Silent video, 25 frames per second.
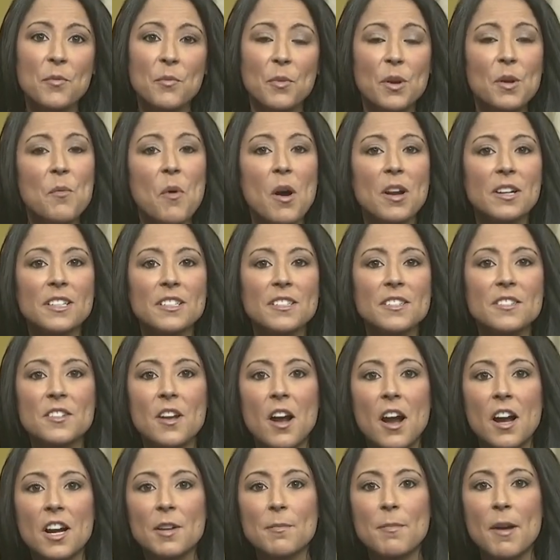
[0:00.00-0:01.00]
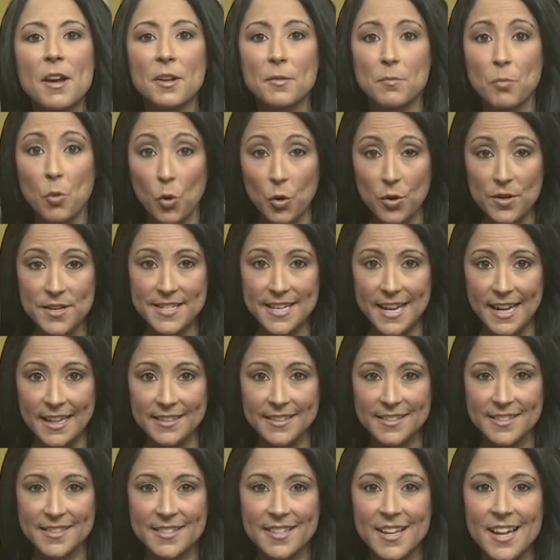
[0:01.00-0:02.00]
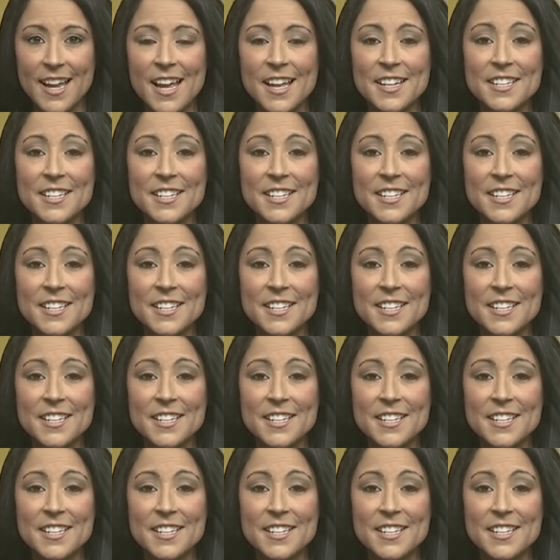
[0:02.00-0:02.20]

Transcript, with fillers: we wanted to talk about important tests